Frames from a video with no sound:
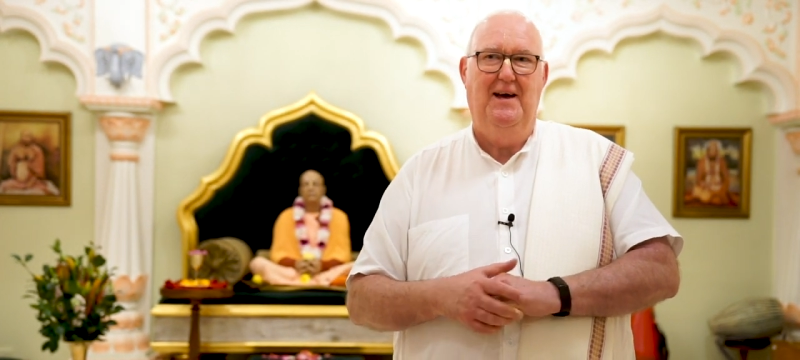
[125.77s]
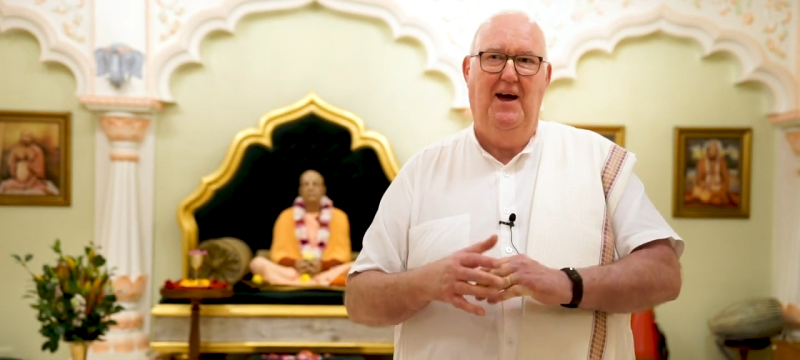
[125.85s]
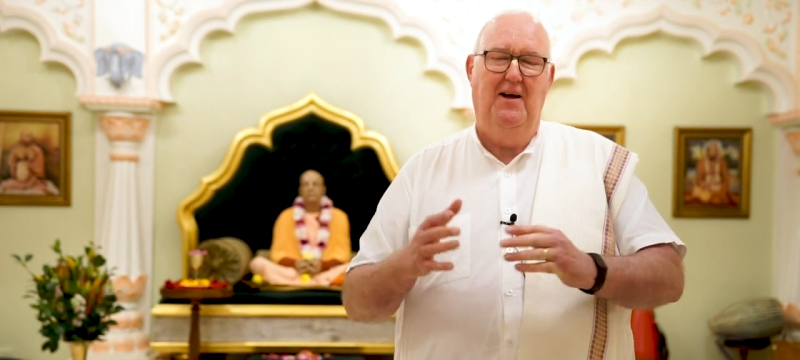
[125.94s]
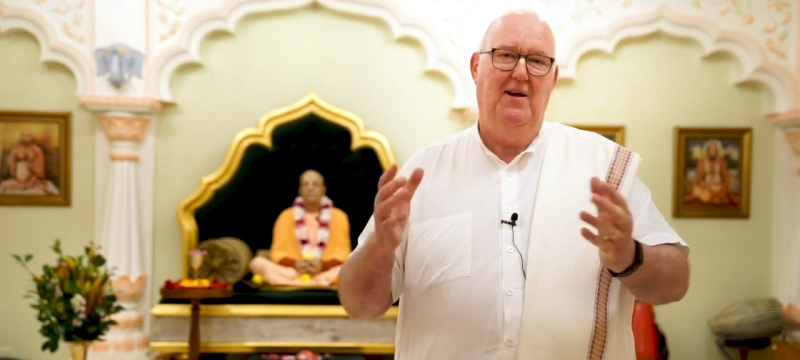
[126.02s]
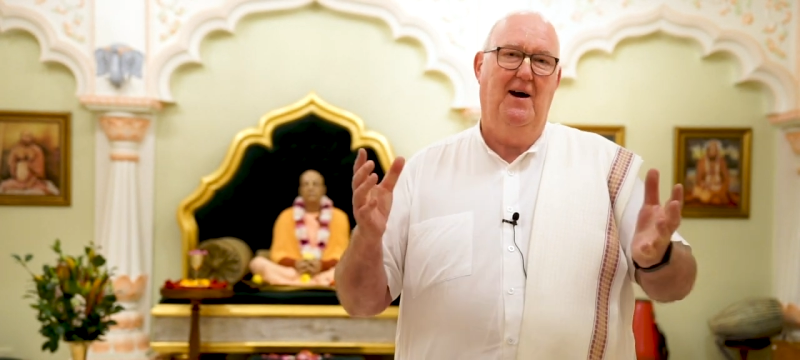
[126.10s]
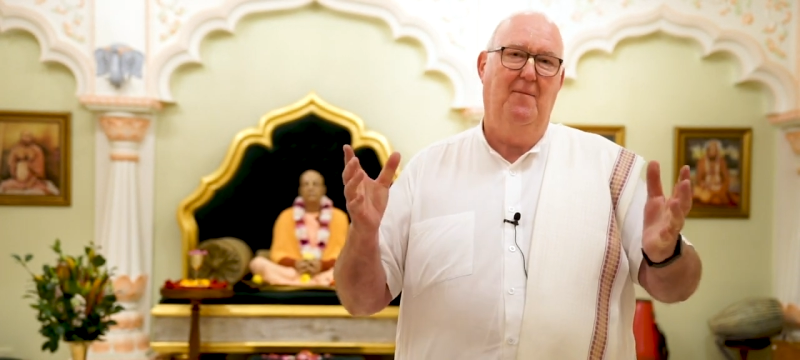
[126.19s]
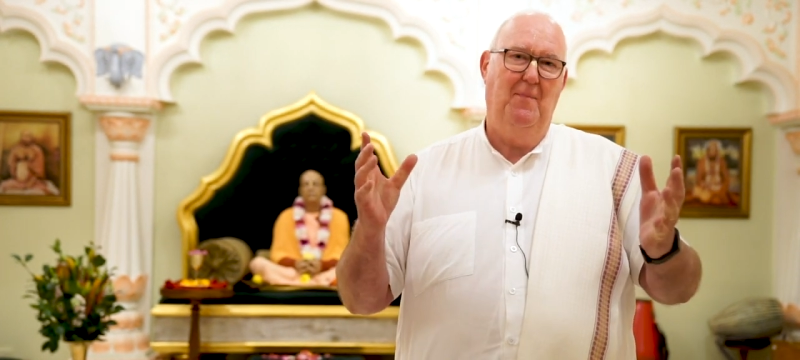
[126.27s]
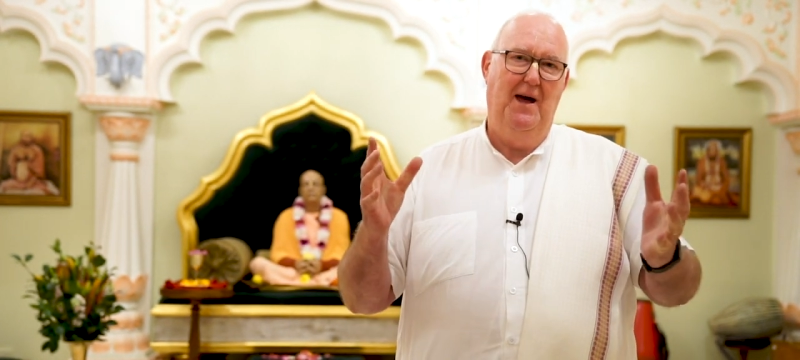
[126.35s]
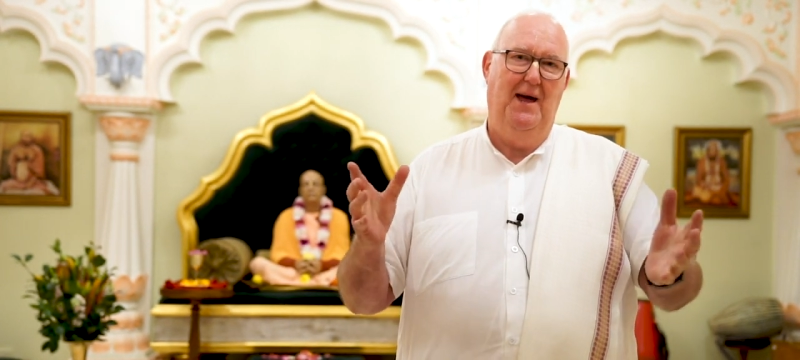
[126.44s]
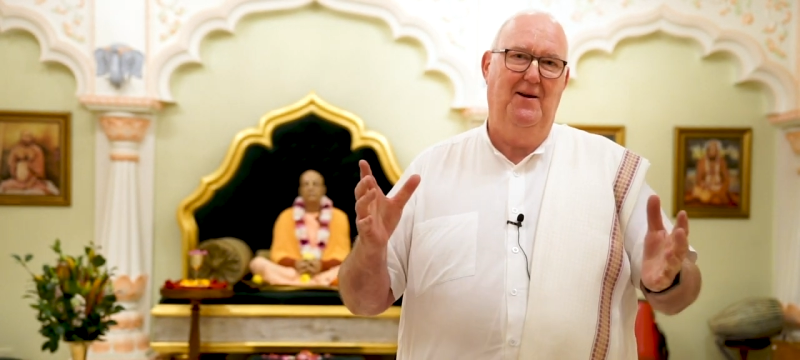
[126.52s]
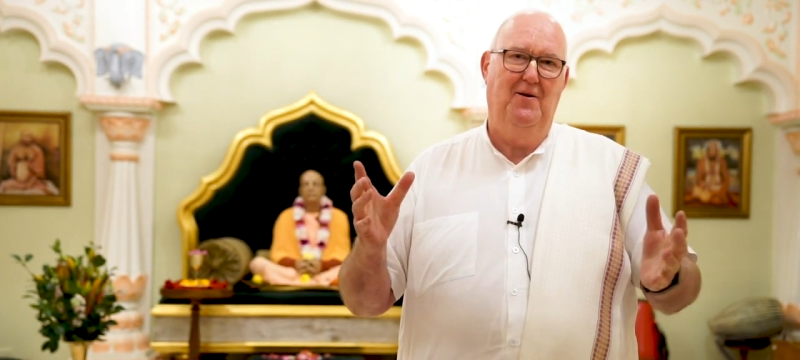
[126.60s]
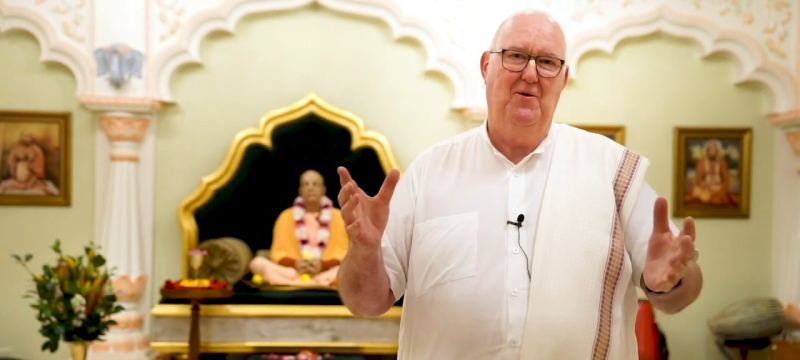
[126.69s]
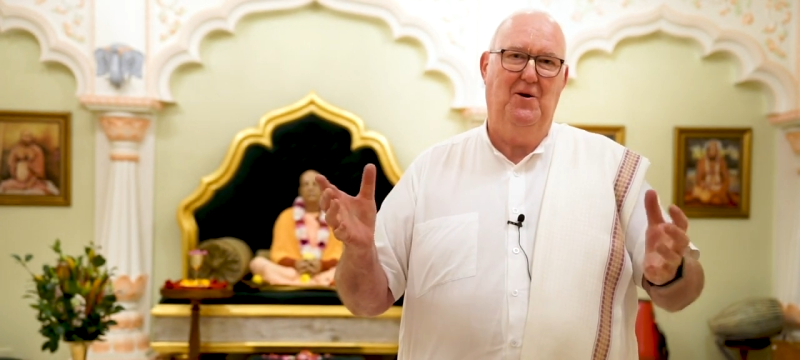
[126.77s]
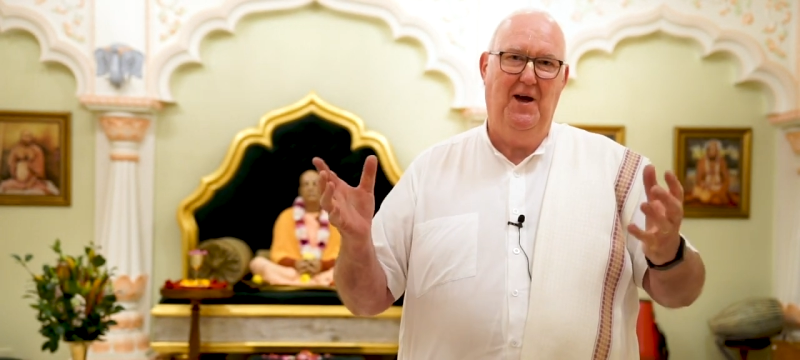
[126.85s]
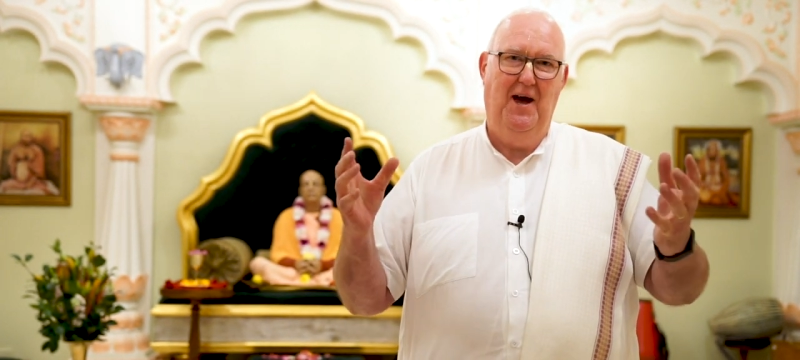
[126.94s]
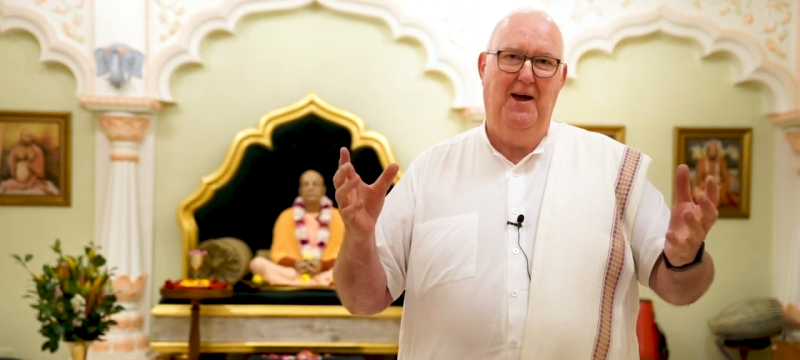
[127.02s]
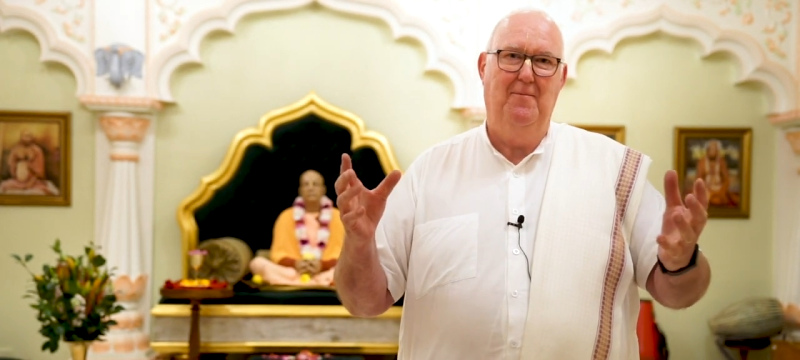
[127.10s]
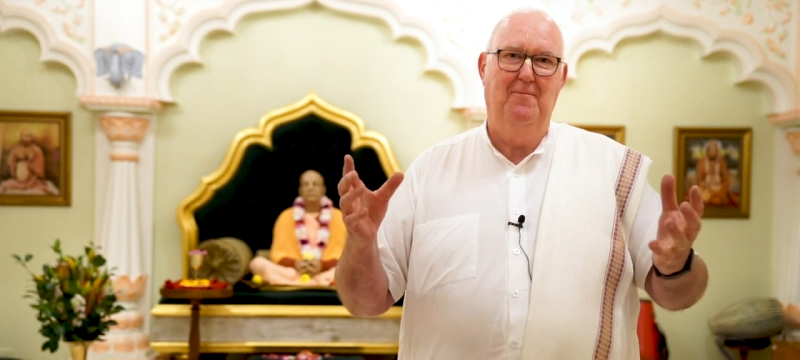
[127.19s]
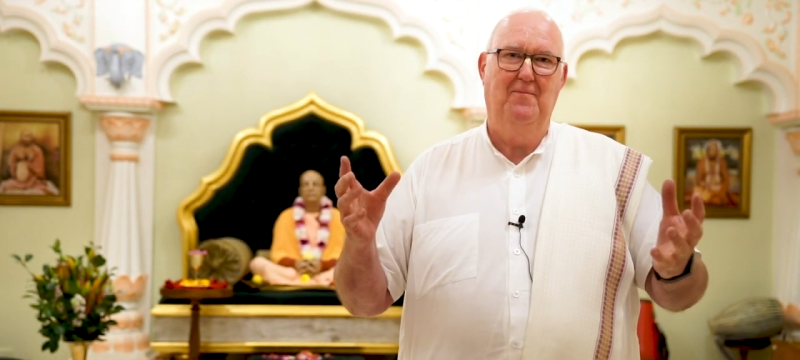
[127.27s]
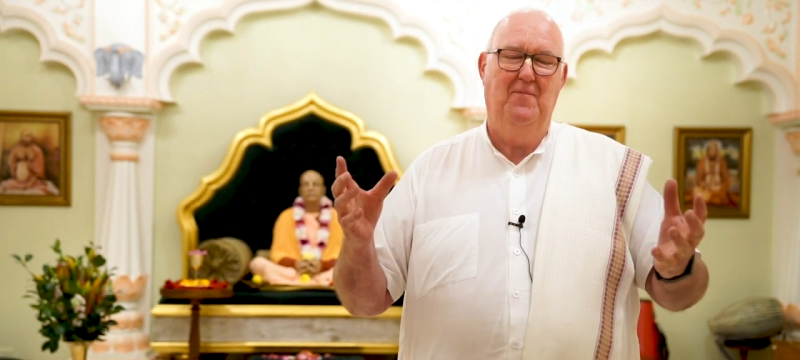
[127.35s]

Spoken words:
a young man who came,